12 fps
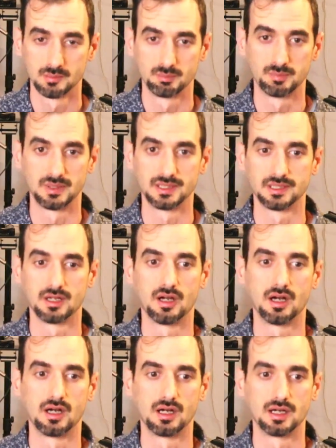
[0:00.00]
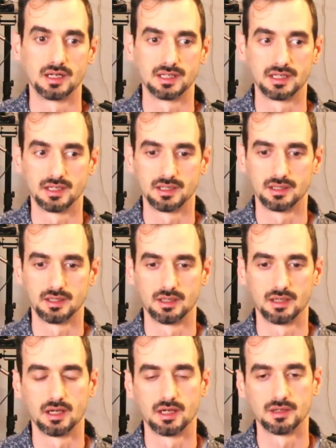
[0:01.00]
But uh,
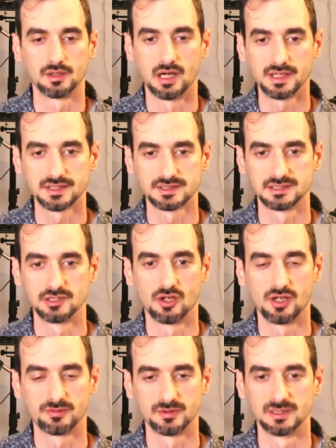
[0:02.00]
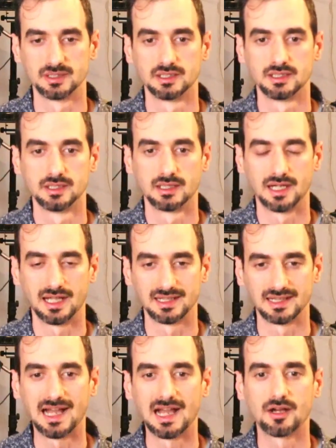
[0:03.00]
honesty often
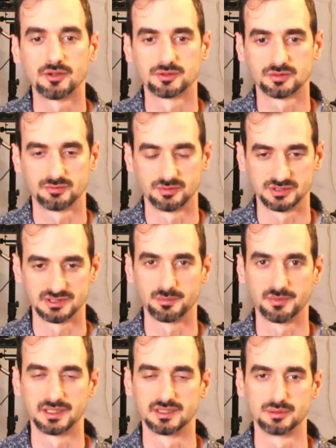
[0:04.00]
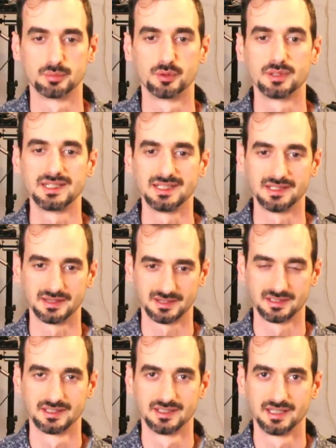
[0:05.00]
allows for something to breathe
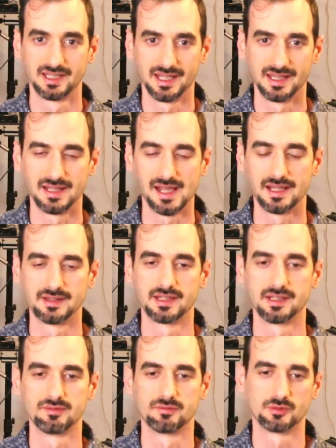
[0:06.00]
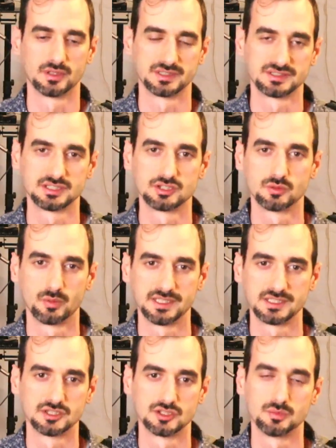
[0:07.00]
and, and then for a
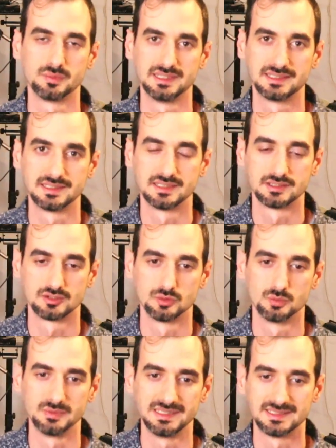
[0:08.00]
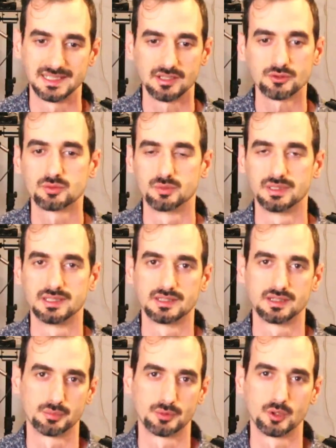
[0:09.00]
situation to be to be dealt with
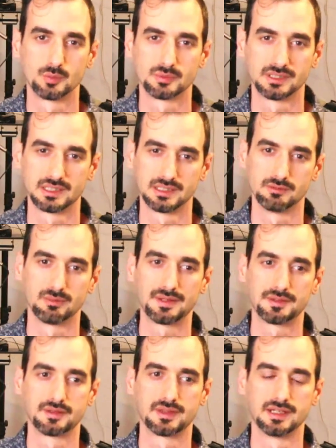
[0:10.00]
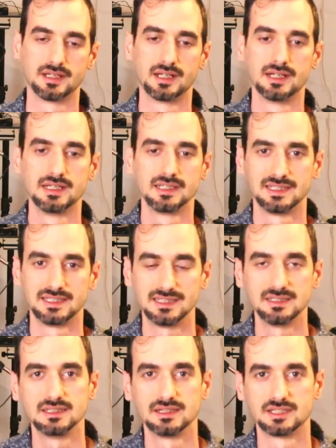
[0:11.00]
appropriately rather than
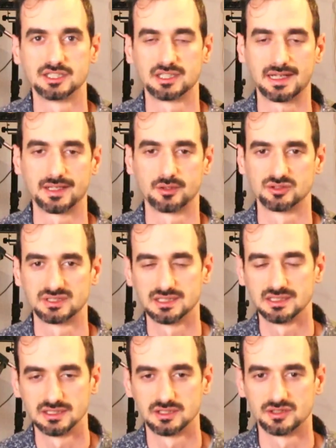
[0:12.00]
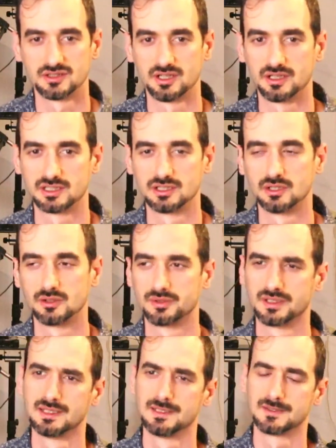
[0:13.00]
hidden in the shadows, hidden in the dark. You know,
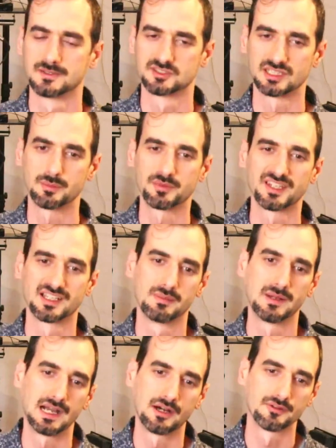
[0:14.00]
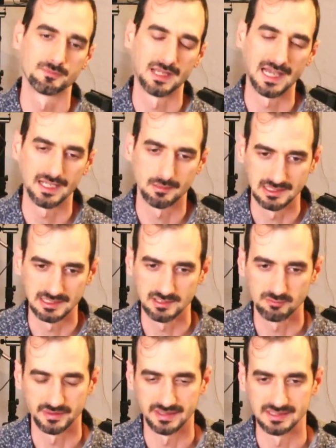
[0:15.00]
there's something about Adam and Eve
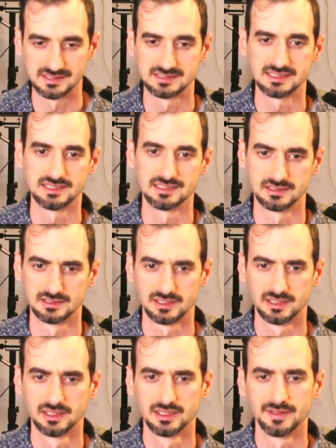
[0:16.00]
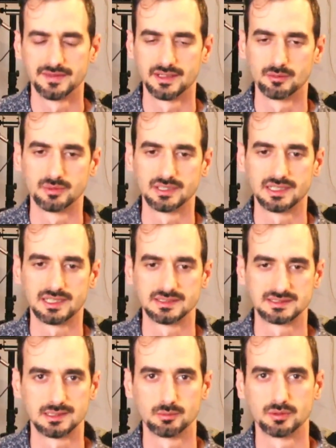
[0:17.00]
when they sinned, they
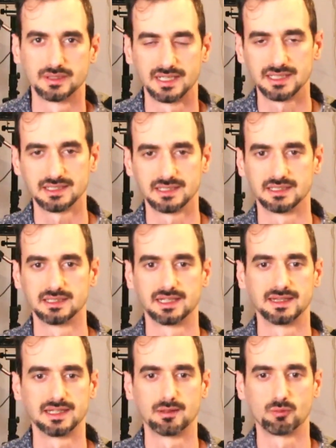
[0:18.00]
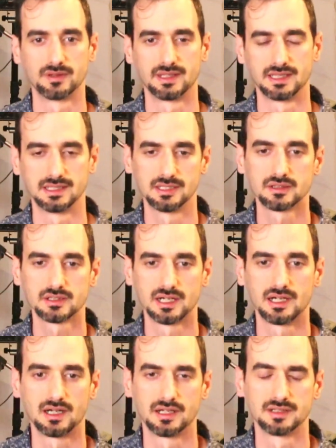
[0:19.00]
realized they were naked, and then when they hear
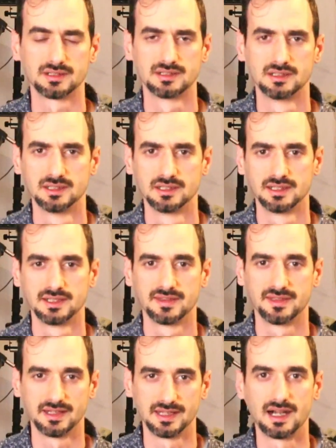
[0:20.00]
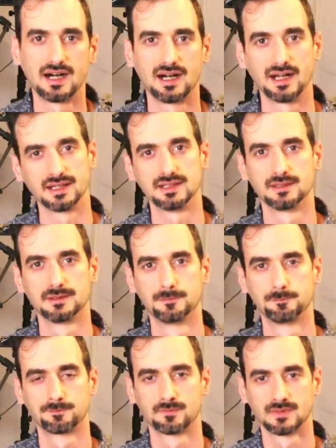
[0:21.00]
God, they hide.
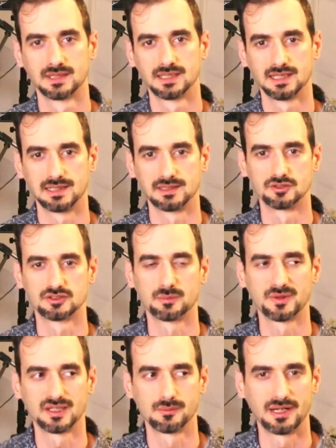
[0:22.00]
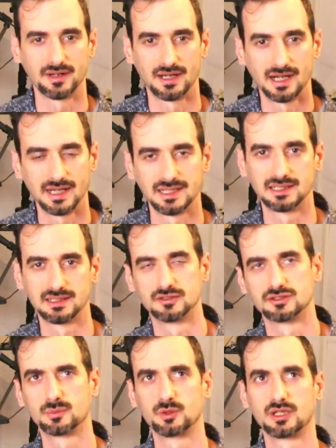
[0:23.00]
And there's something about hiding,
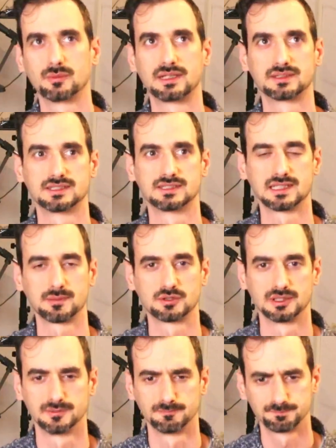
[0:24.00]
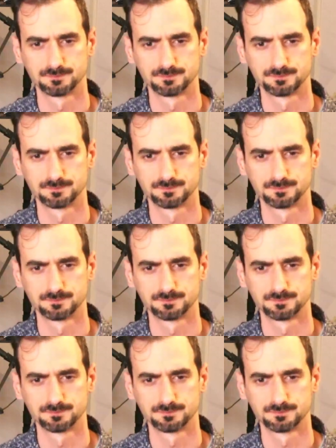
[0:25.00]
there's something about deception